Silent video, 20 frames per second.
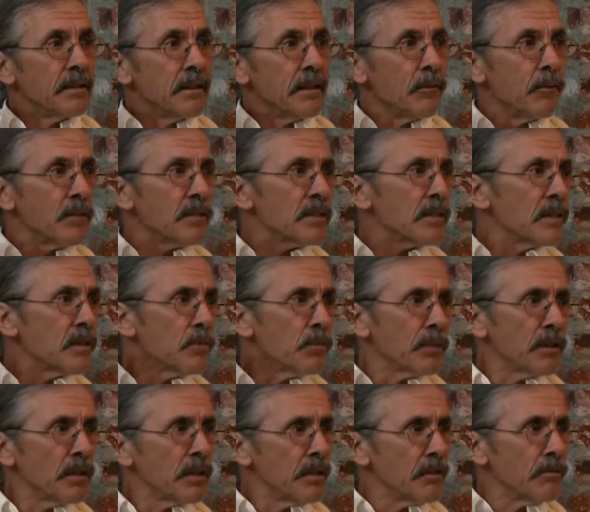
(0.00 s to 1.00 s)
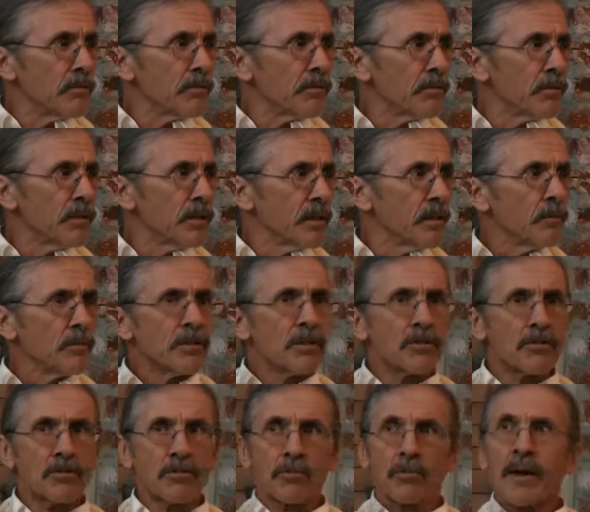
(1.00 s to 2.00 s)
It wasn't a belief. It was a
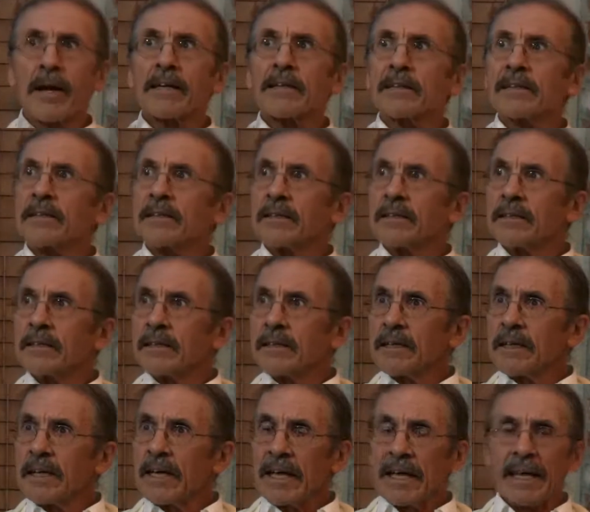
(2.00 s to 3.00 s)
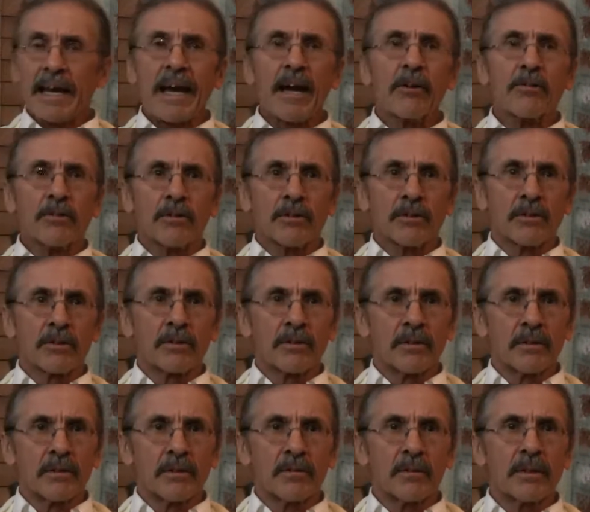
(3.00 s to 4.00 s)
direct encounter
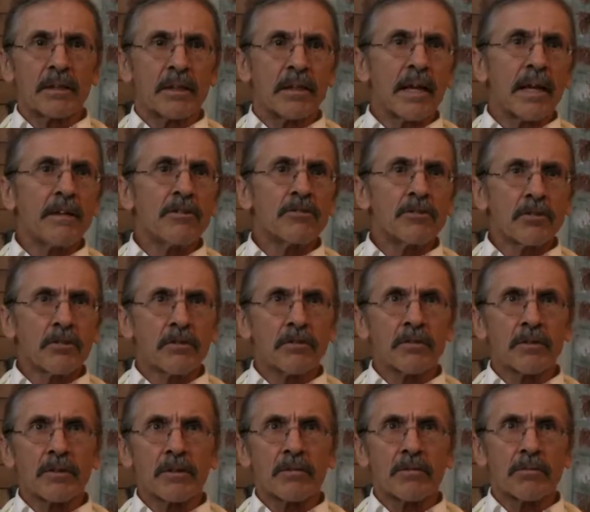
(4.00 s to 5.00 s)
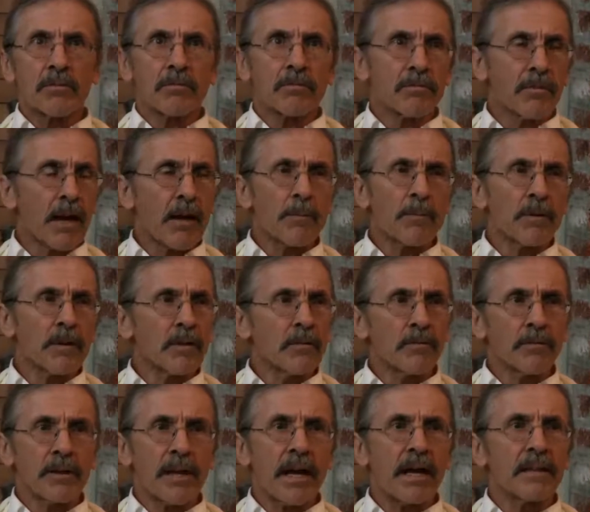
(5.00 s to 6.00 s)
with the nature of the fabric
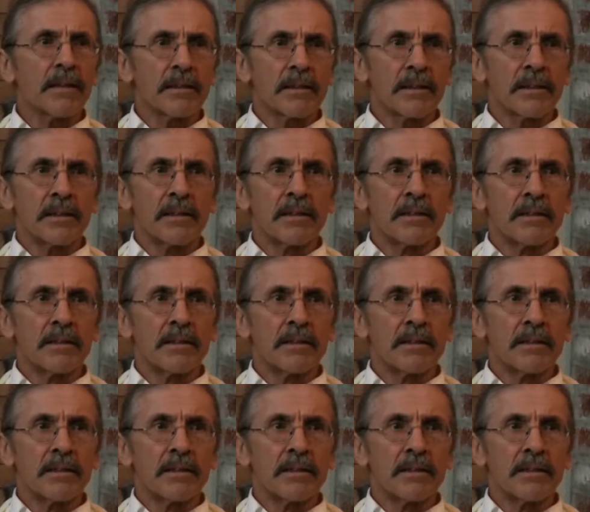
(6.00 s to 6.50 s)
of reality.